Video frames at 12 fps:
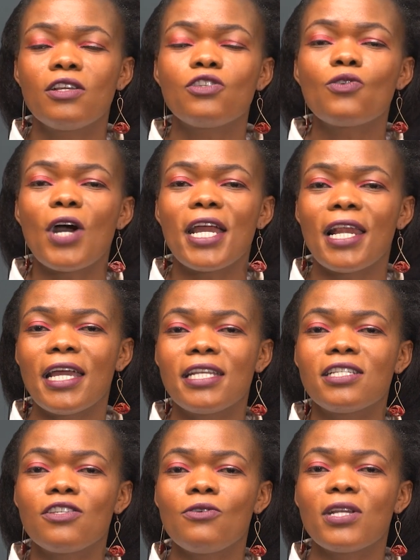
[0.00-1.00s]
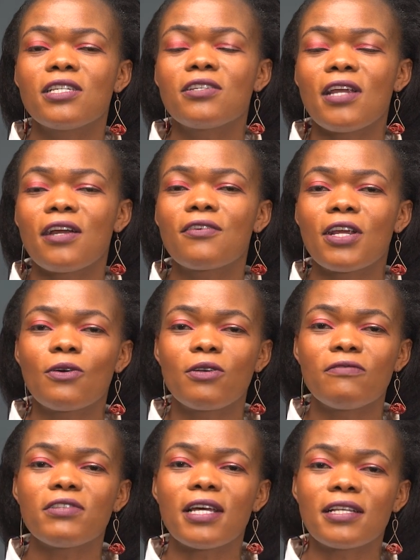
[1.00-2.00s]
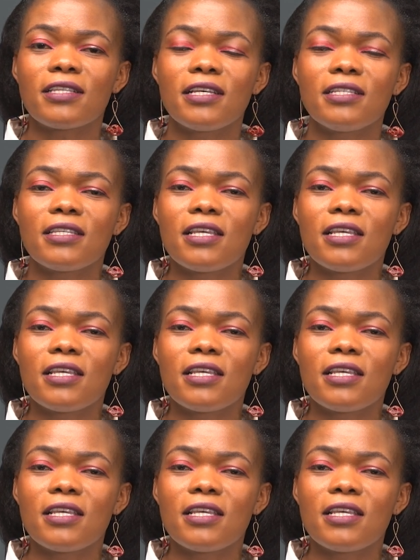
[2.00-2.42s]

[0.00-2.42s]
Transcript: to highlight your track record of success